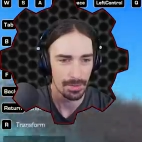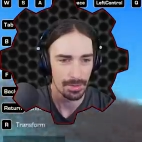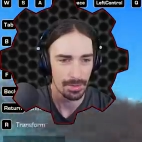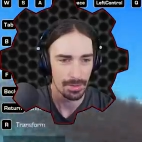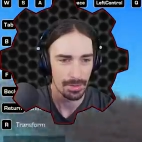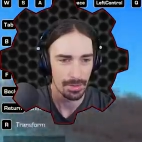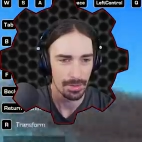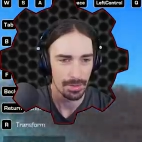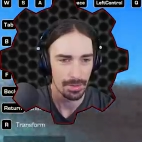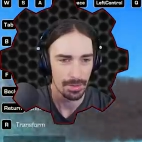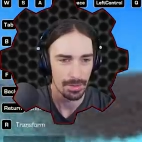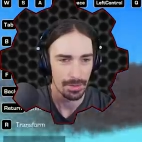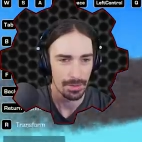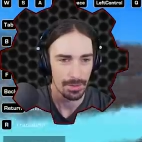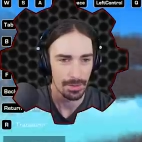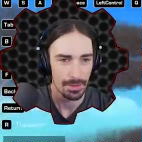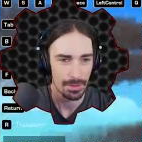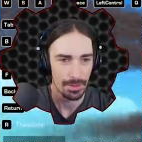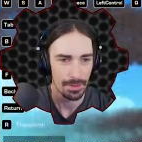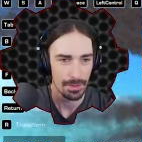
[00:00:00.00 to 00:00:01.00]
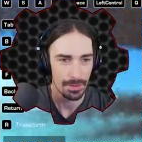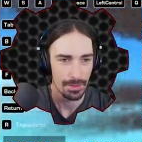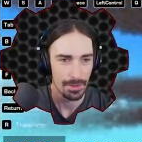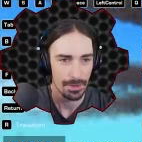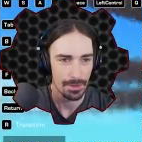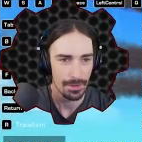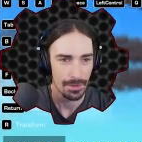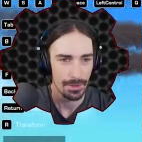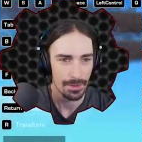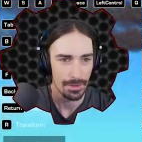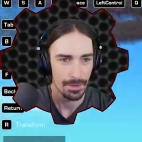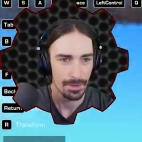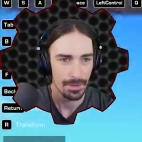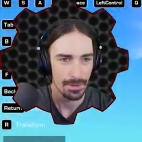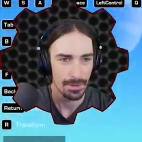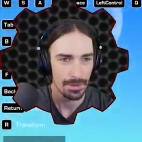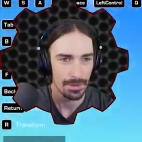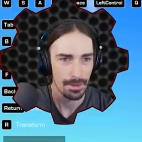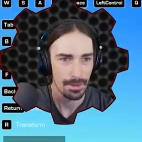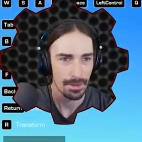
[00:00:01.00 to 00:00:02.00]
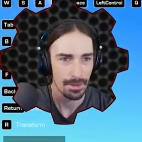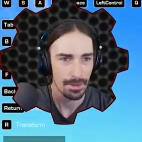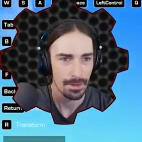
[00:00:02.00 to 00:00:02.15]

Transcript: (no one is talking)